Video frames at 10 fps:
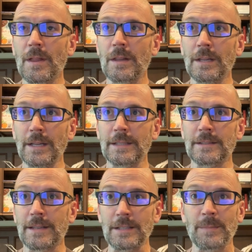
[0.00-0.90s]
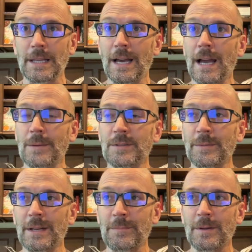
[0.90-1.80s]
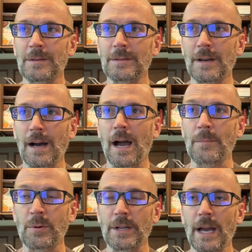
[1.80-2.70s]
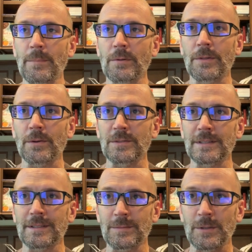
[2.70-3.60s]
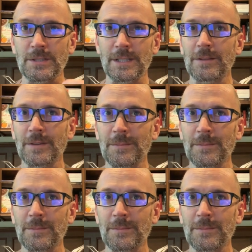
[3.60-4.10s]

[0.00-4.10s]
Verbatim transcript: let's, that's my labs. I mean, I, I'm pretty happy with those, especially given